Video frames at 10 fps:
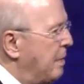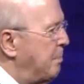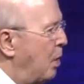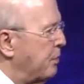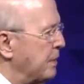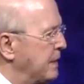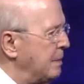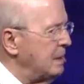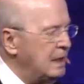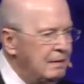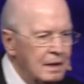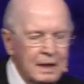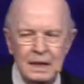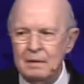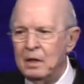that both of them leave,
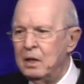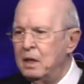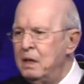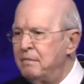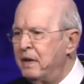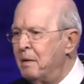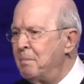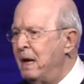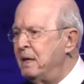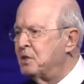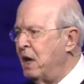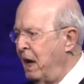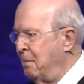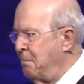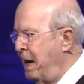leave, leave their mates
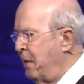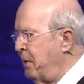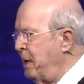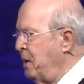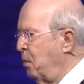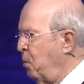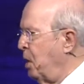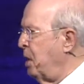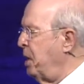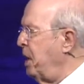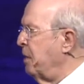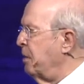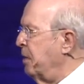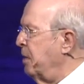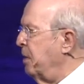and marry one
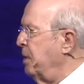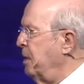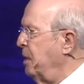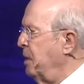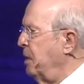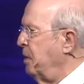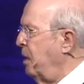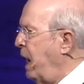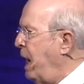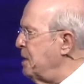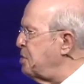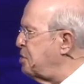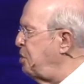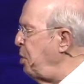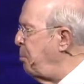another. How
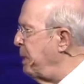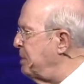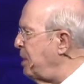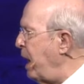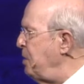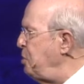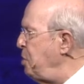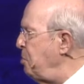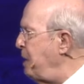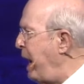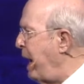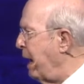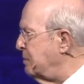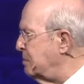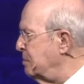stupid can you
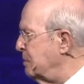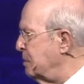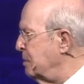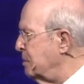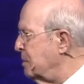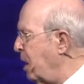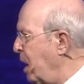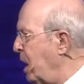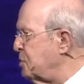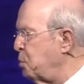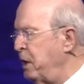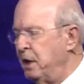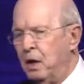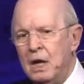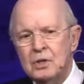get? God's
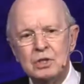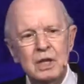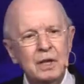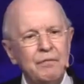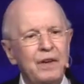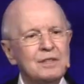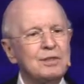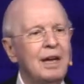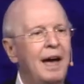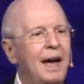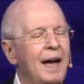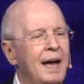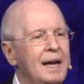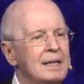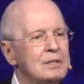will. Sin affects the
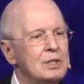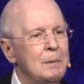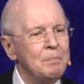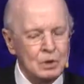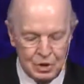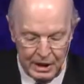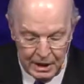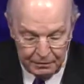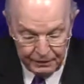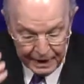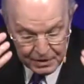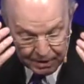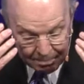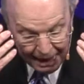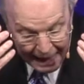eyes, sin affects
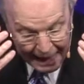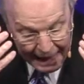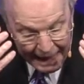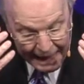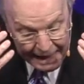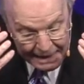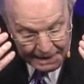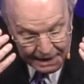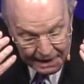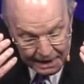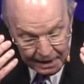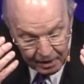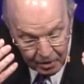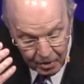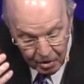the mind.
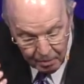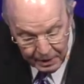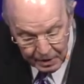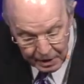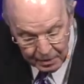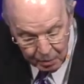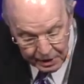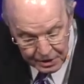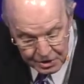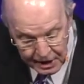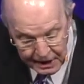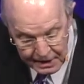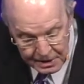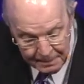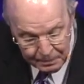Oh, but look at what it
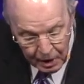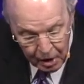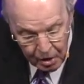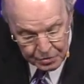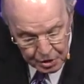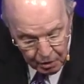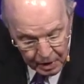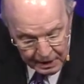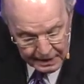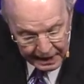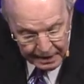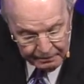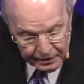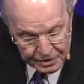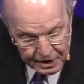says also down
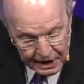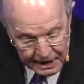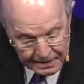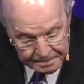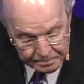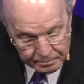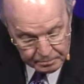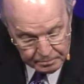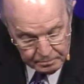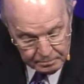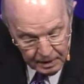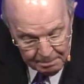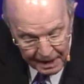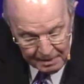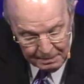in verse 8
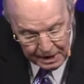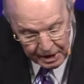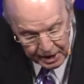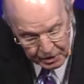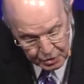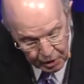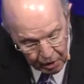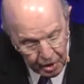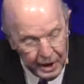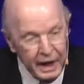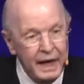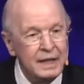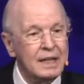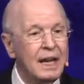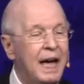Make me to hear joy
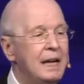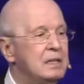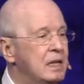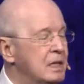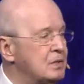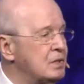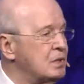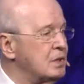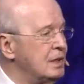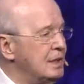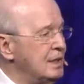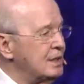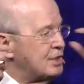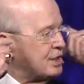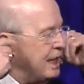and gladness.
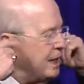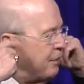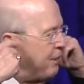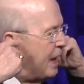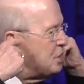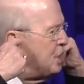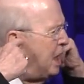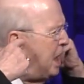Sin affects your